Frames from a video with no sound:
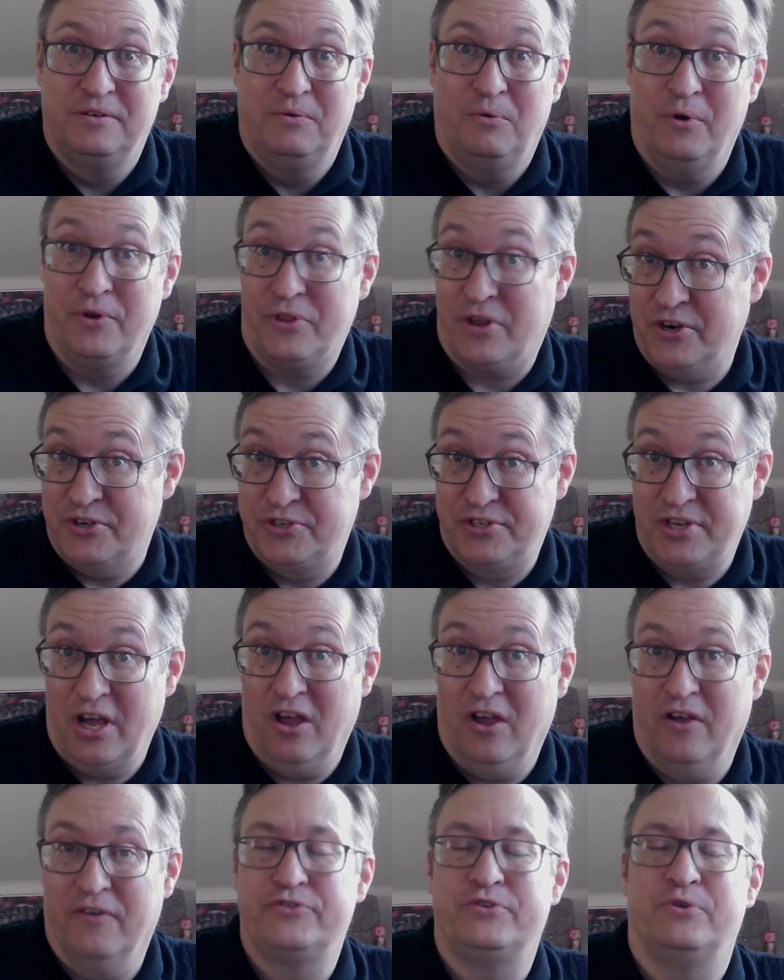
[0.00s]
with
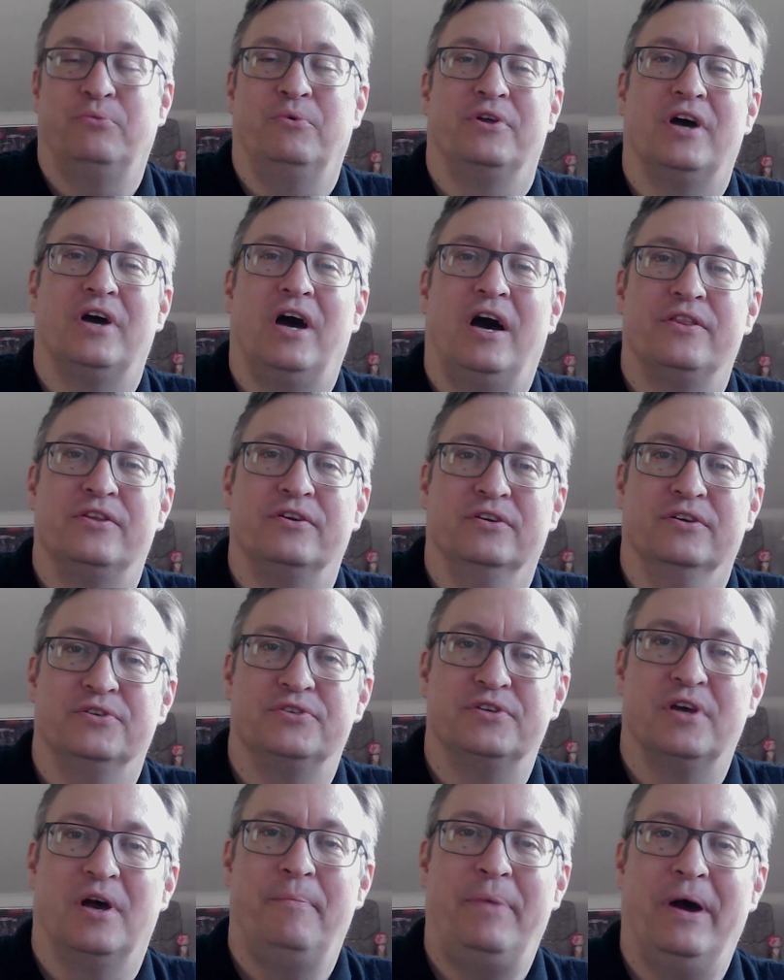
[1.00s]
ourselves and with
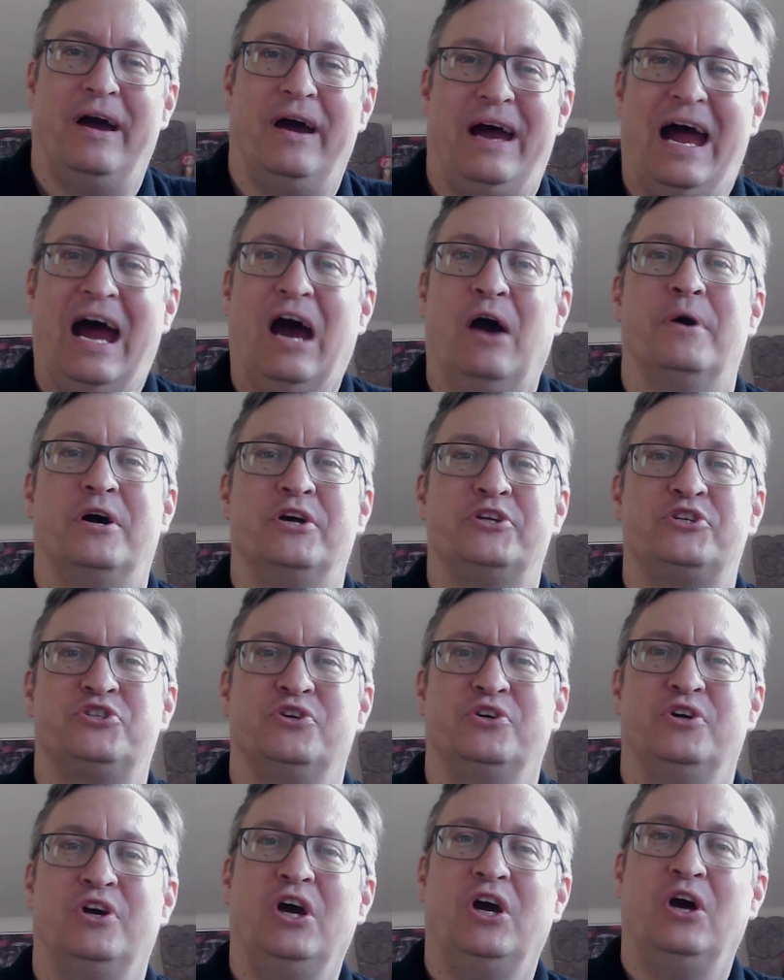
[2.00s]
others about how much
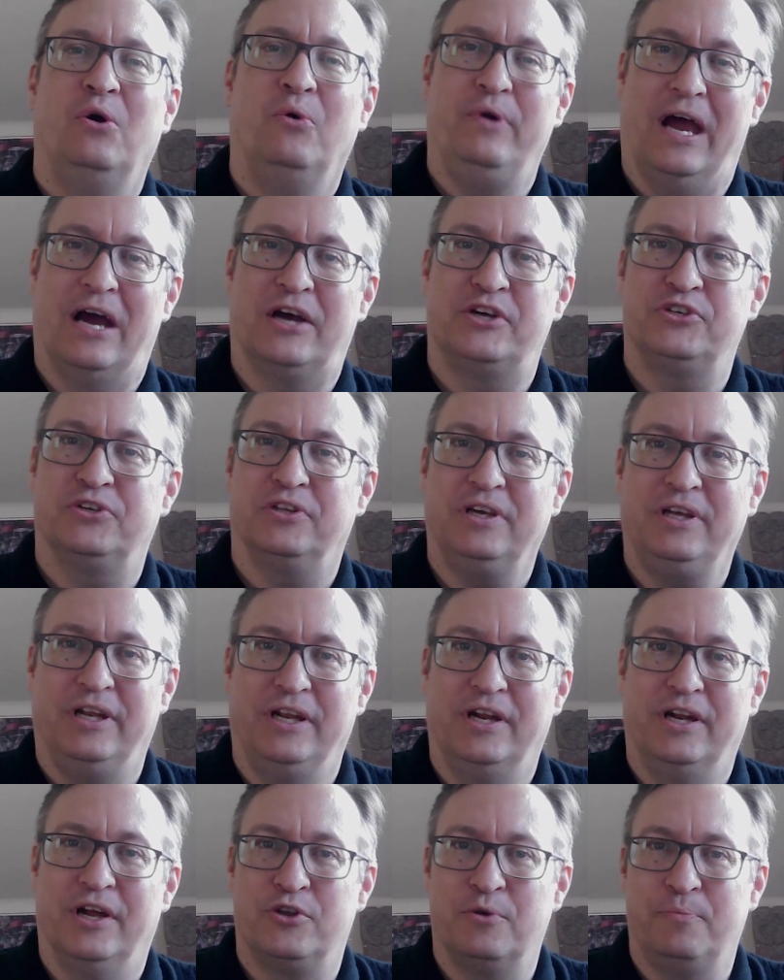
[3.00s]
we actually
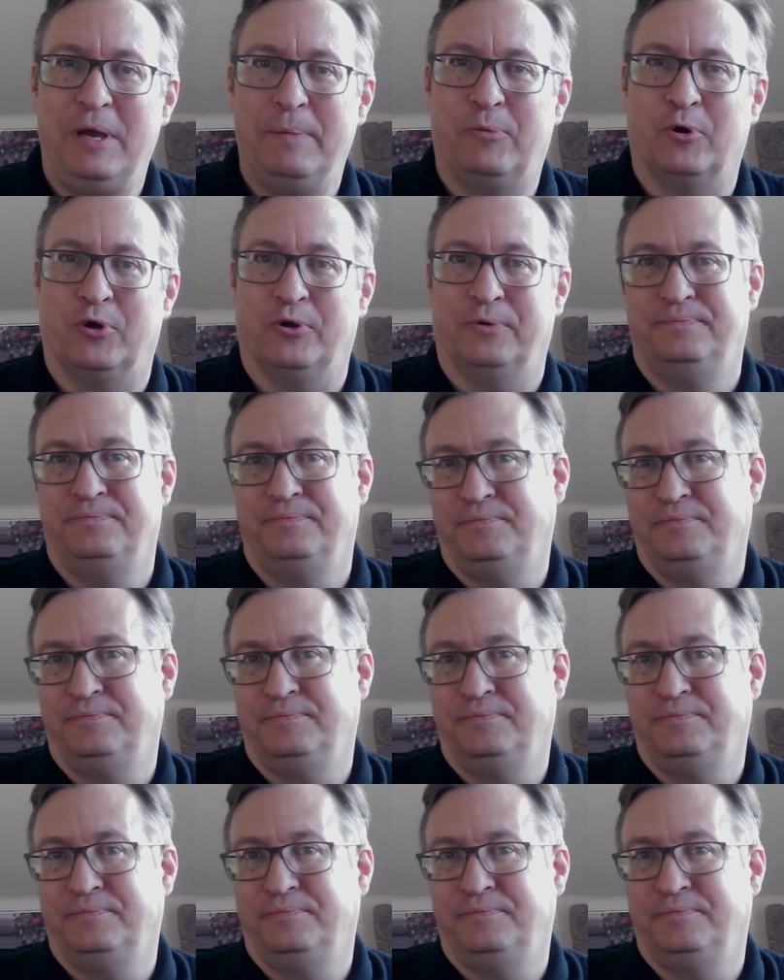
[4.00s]
need other people.